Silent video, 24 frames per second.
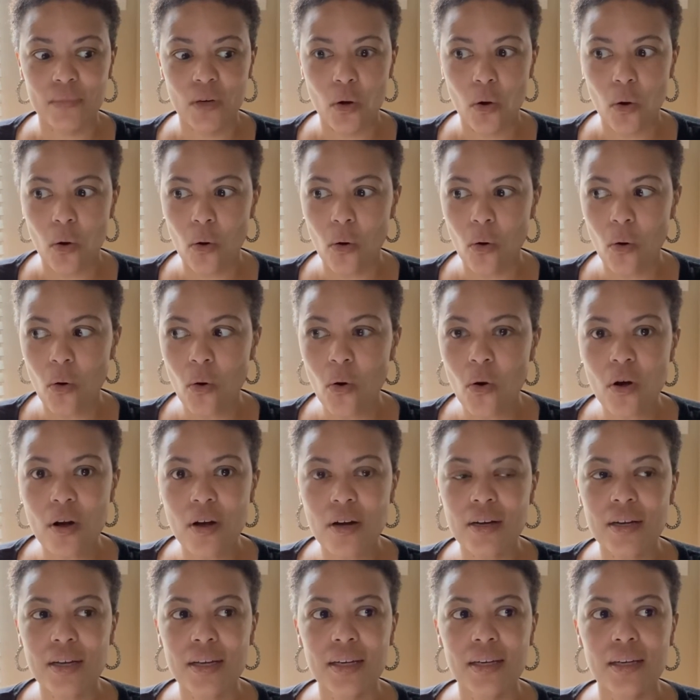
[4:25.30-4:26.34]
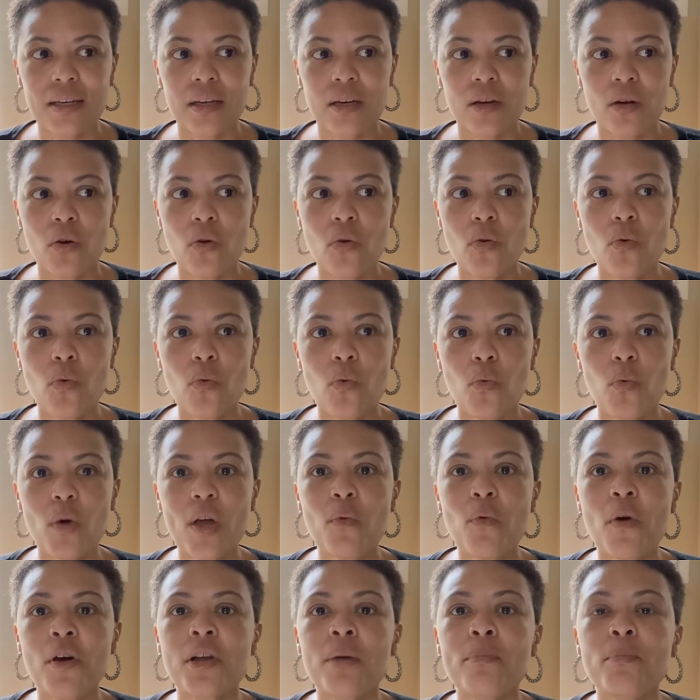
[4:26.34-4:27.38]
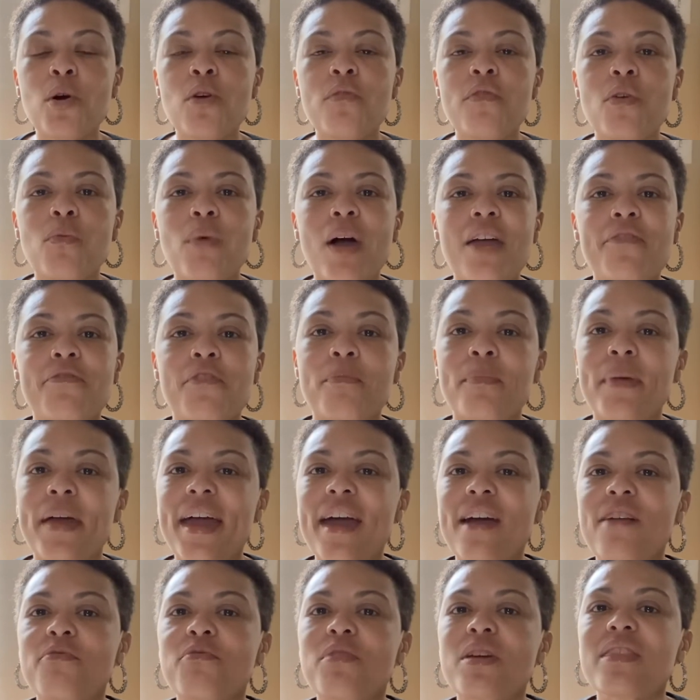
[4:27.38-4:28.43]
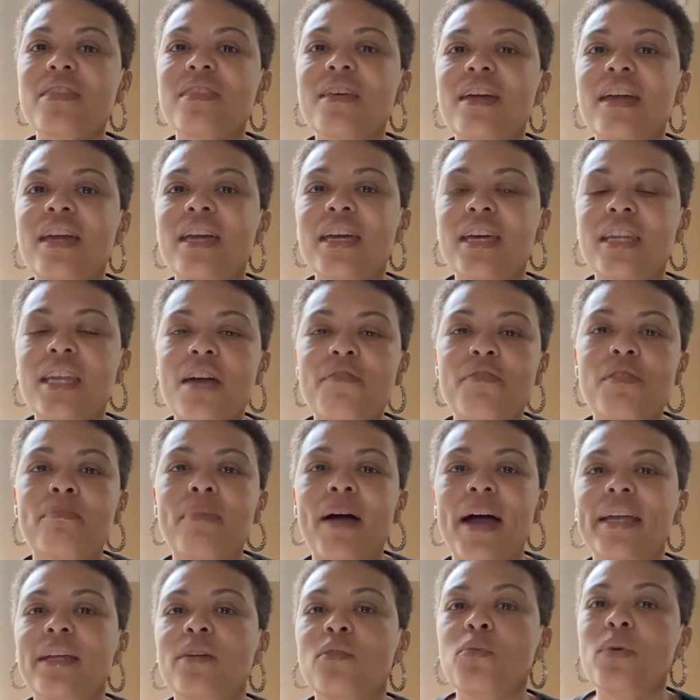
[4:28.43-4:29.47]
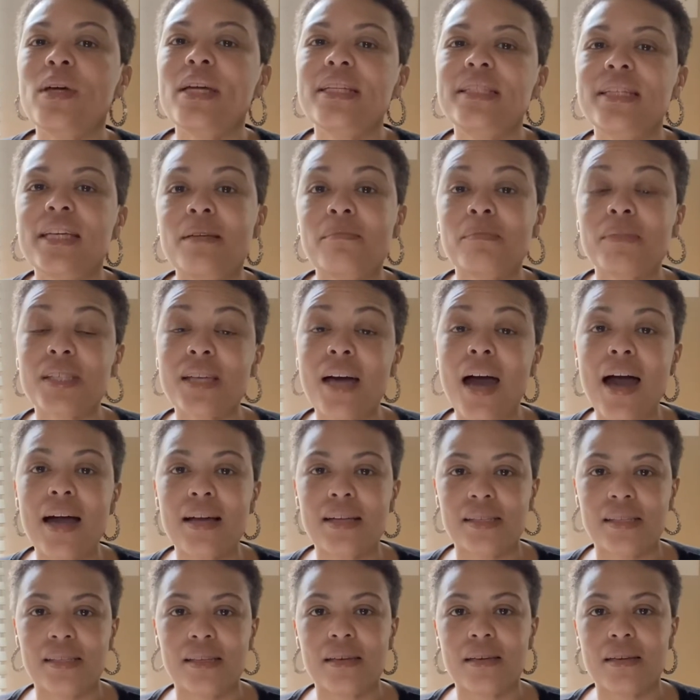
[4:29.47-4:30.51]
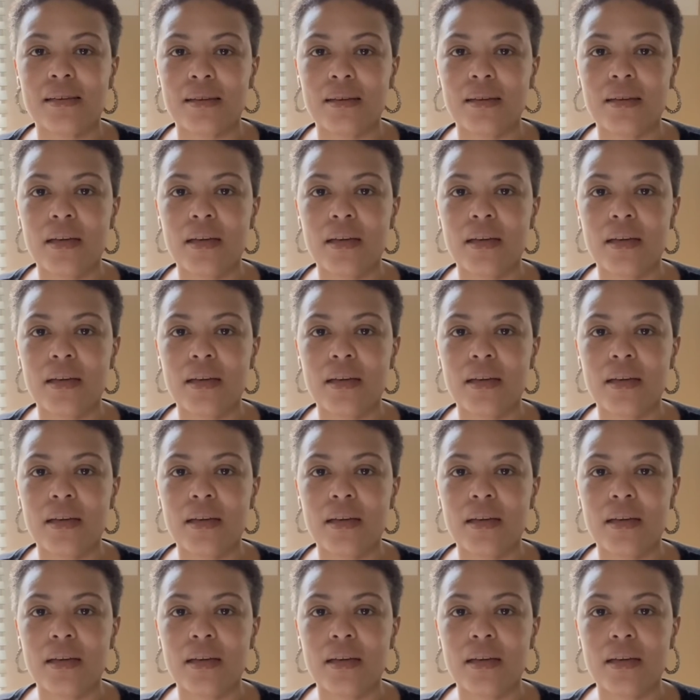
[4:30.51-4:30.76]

Or we want to move away from everything and everybody we deem toxic.